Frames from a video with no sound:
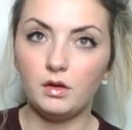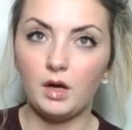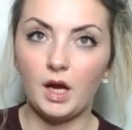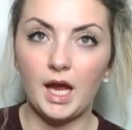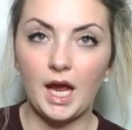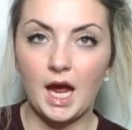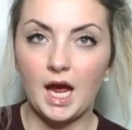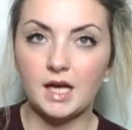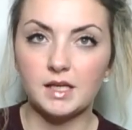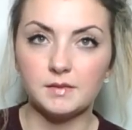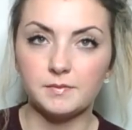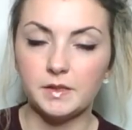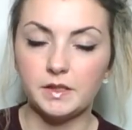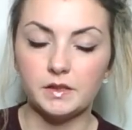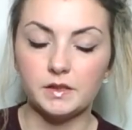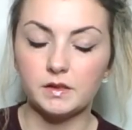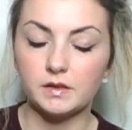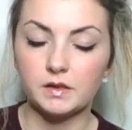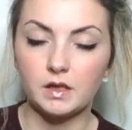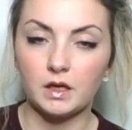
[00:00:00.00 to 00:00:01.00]
It has been
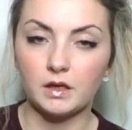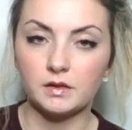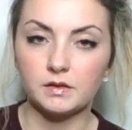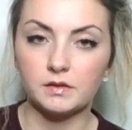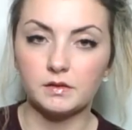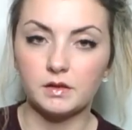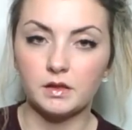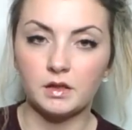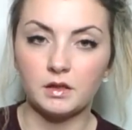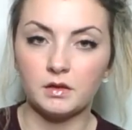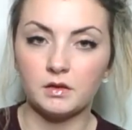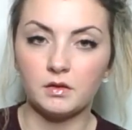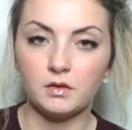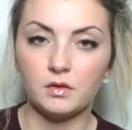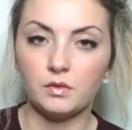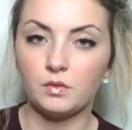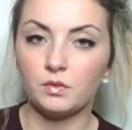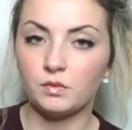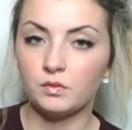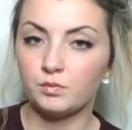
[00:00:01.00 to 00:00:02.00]
discussed, and
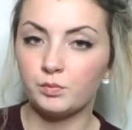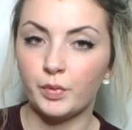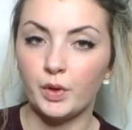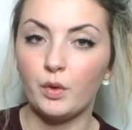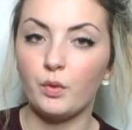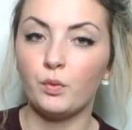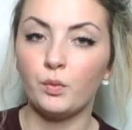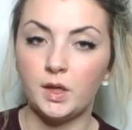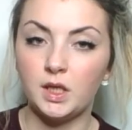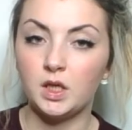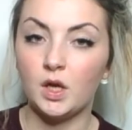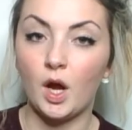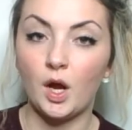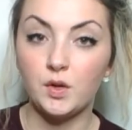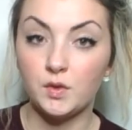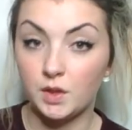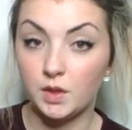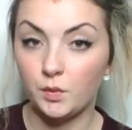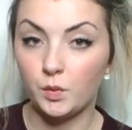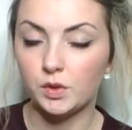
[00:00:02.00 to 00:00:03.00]
but we
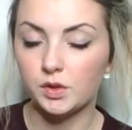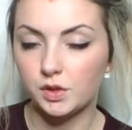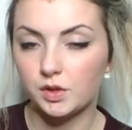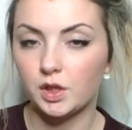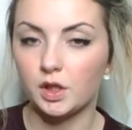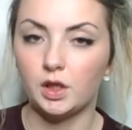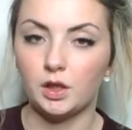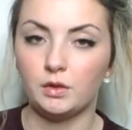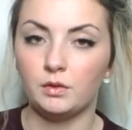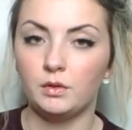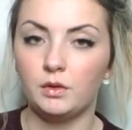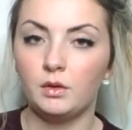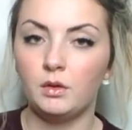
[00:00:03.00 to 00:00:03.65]
only want two